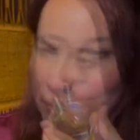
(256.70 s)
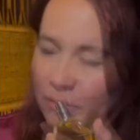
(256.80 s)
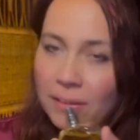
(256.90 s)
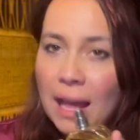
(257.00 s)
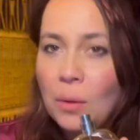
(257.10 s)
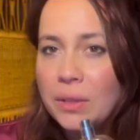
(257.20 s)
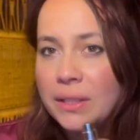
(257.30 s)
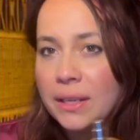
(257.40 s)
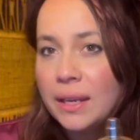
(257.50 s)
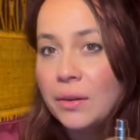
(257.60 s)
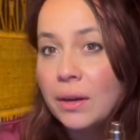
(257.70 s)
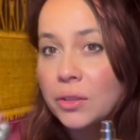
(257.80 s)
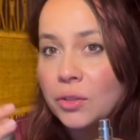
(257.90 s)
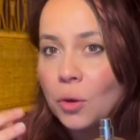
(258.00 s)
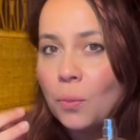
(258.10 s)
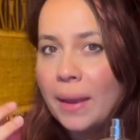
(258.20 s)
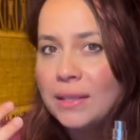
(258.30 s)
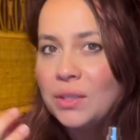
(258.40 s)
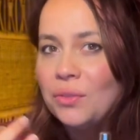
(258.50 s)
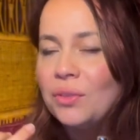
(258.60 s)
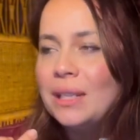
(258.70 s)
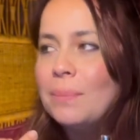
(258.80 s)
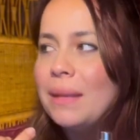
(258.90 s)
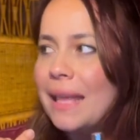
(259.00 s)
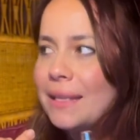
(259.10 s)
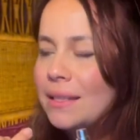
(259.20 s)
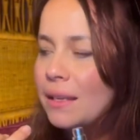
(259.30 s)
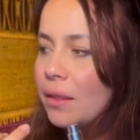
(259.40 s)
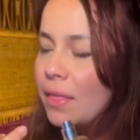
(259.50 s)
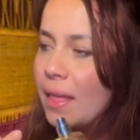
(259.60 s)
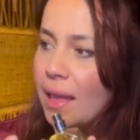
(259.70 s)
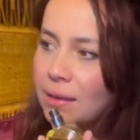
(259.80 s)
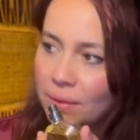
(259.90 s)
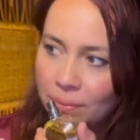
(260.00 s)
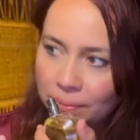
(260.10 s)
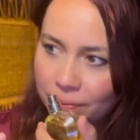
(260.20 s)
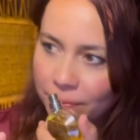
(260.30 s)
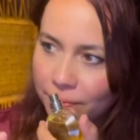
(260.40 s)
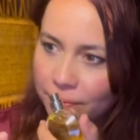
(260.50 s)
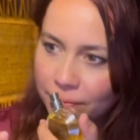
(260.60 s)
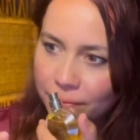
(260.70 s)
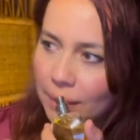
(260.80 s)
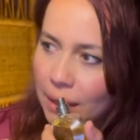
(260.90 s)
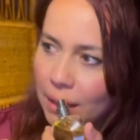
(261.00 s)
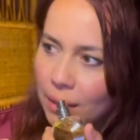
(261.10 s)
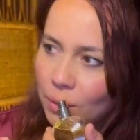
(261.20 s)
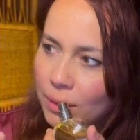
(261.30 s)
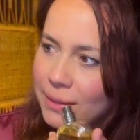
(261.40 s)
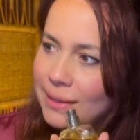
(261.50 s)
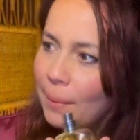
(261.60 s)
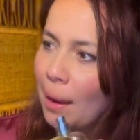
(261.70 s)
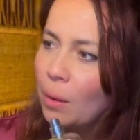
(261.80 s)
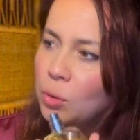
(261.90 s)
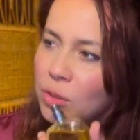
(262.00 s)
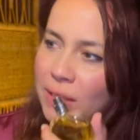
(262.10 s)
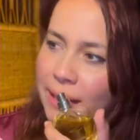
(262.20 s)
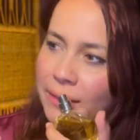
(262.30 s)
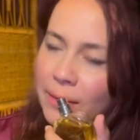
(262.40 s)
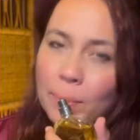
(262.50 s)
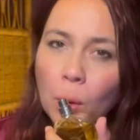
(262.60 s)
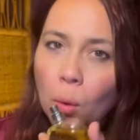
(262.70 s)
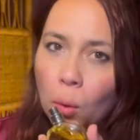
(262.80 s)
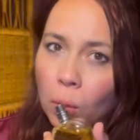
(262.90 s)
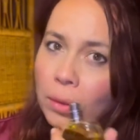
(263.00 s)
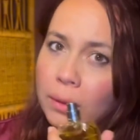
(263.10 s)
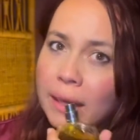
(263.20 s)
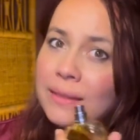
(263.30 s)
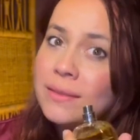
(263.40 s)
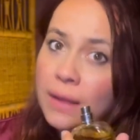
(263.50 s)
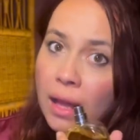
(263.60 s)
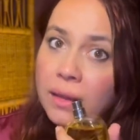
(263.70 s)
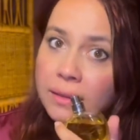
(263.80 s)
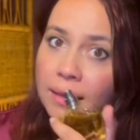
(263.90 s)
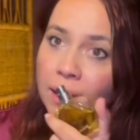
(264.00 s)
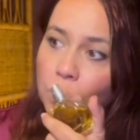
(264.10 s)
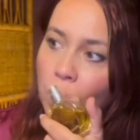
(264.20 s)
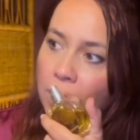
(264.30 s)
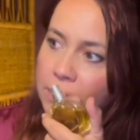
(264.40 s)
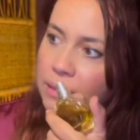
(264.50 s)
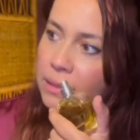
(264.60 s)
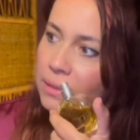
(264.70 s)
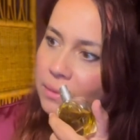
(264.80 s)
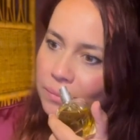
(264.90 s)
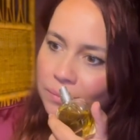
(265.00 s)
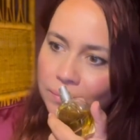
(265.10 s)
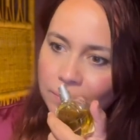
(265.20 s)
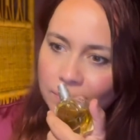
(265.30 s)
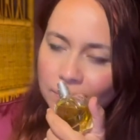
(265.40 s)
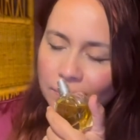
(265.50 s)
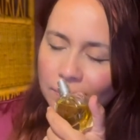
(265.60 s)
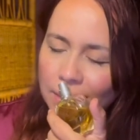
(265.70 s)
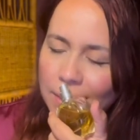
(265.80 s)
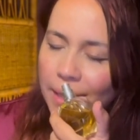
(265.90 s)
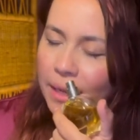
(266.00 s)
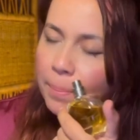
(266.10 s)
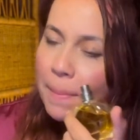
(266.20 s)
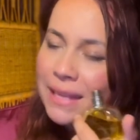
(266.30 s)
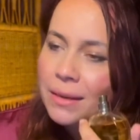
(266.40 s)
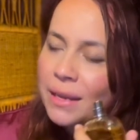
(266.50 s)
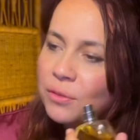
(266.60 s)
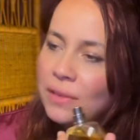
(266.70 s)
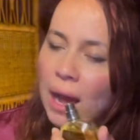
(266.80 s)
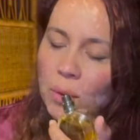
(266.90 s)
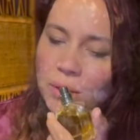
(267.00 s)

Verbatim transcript: flowers in here are so masterfully blended that you can somehow sense them all and none at once. It's like a medley of flowers